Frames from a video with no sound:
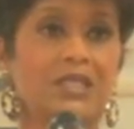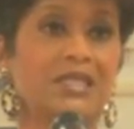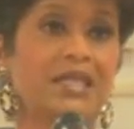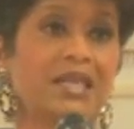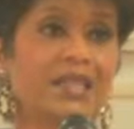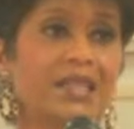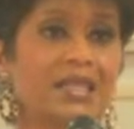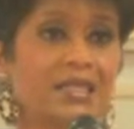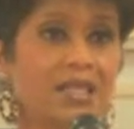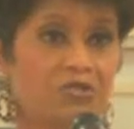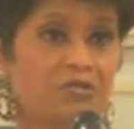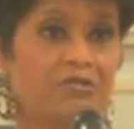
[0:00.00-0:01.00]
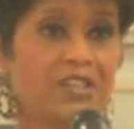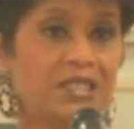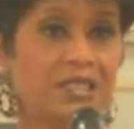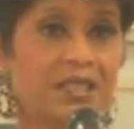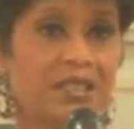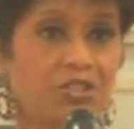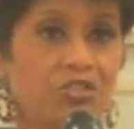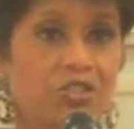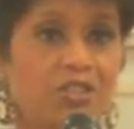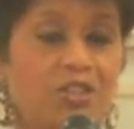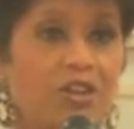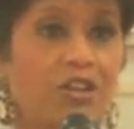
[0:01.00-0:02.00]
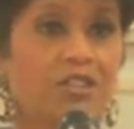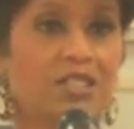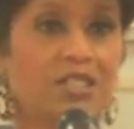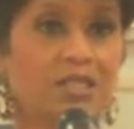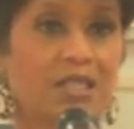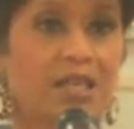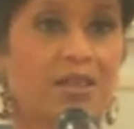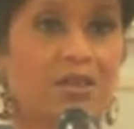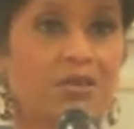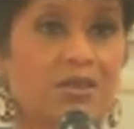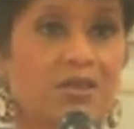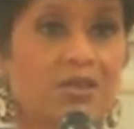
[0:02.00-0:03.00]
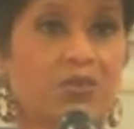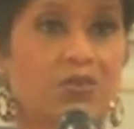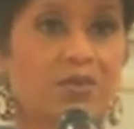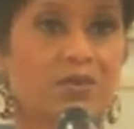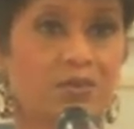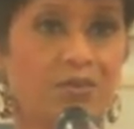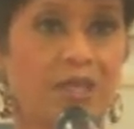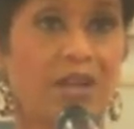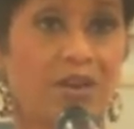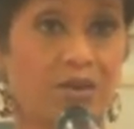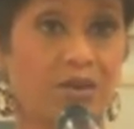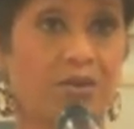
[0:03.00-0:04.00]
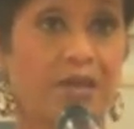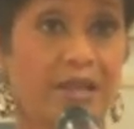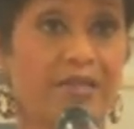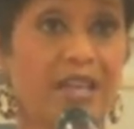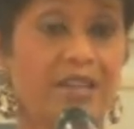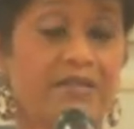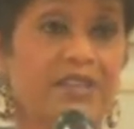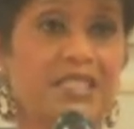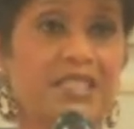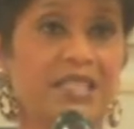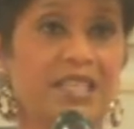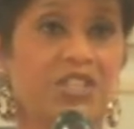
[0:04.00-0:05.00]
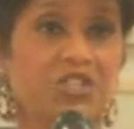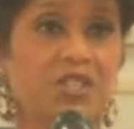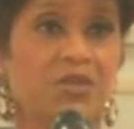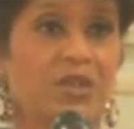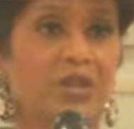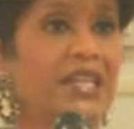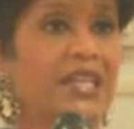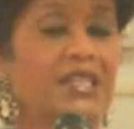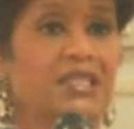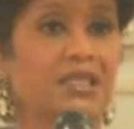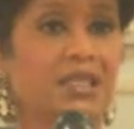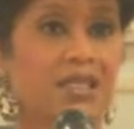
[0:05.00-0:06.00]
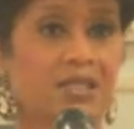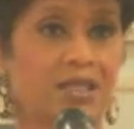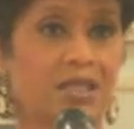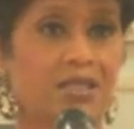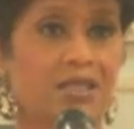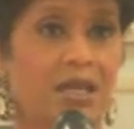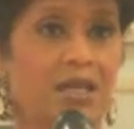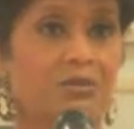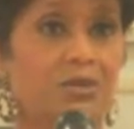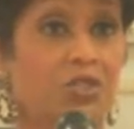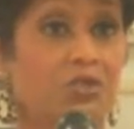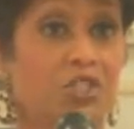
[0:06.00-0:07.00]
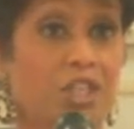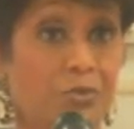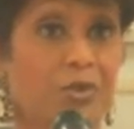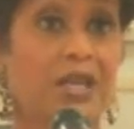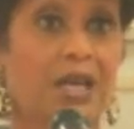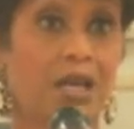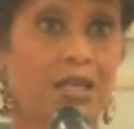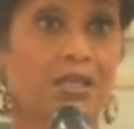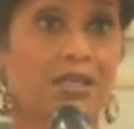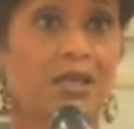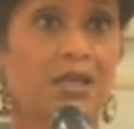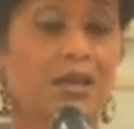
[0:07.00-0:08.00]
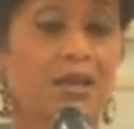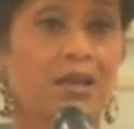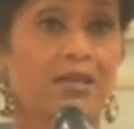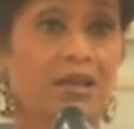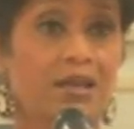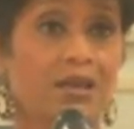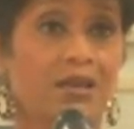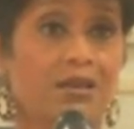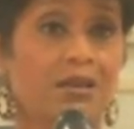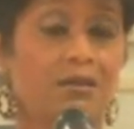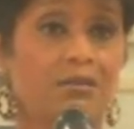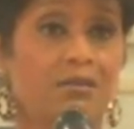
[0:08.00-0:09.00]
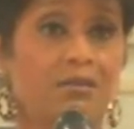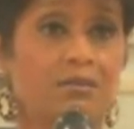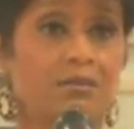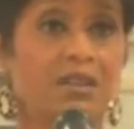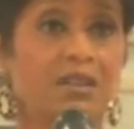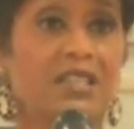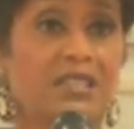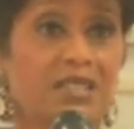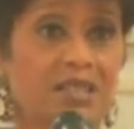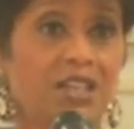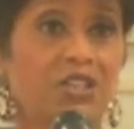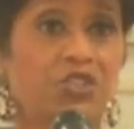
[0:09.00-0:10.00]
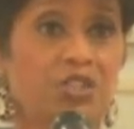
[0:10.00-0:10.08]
again, that's under investigation, and all the details that are in that investigation we cannot discuss at this time to jeopardize the investigation